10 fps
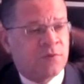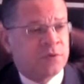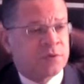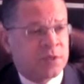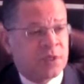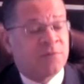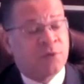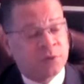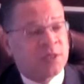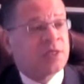Fulton
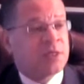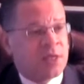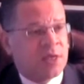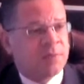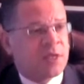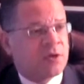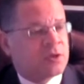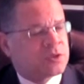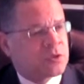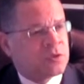and DeKalb
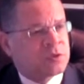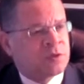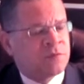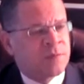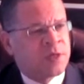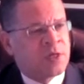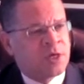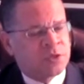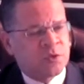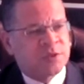County in terms of
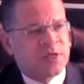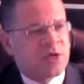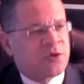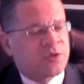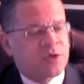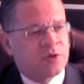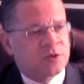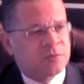addressing healthcare